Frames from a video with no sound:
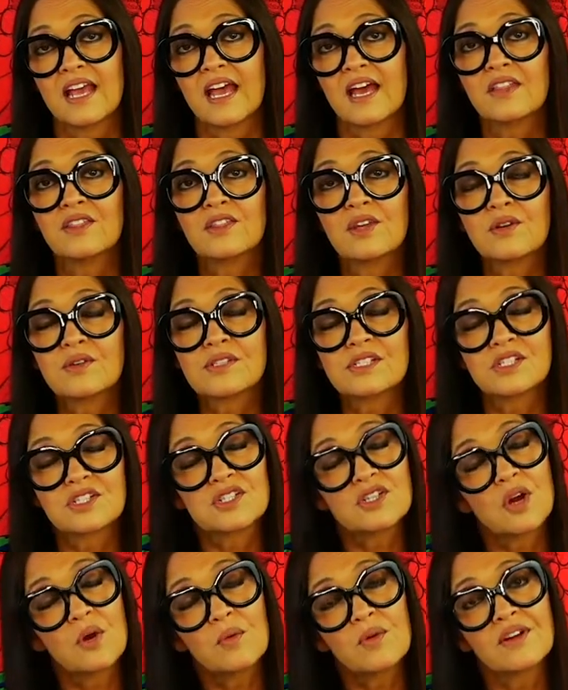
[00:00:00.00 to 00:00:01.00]
And those that
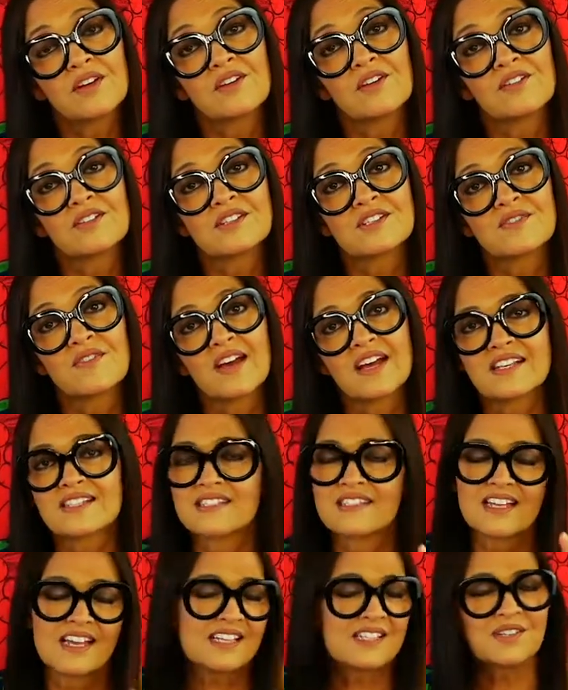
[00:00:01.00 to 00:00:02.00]
don't wanna go this fast,
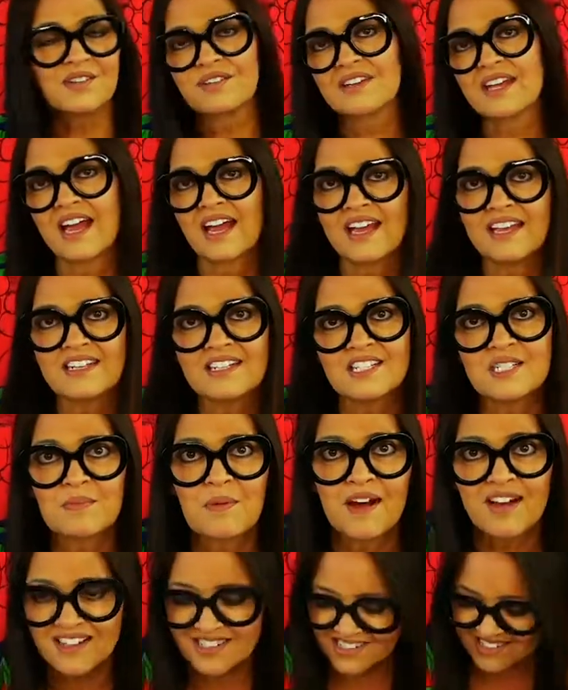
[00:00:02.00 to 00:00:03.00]
that's okay, just
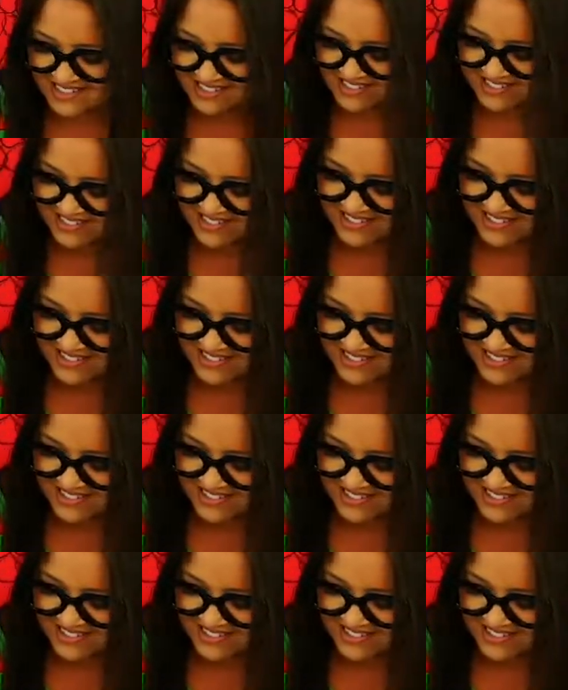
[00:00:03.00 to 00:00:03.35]
pause it.